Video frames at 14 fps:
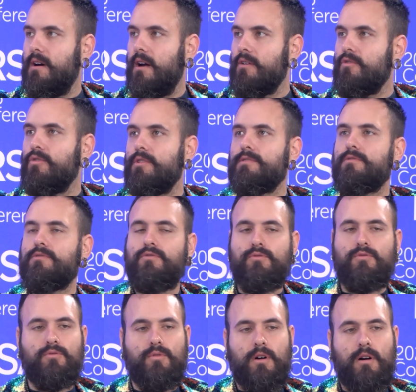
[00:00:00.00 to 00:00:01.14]
are going
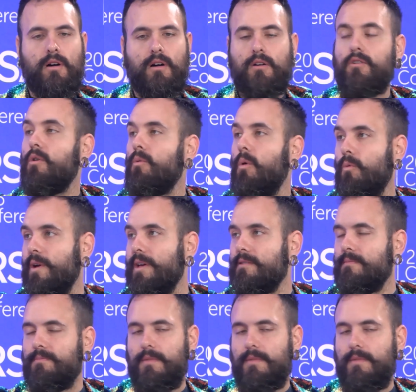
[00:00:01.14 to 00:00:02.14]
to go away.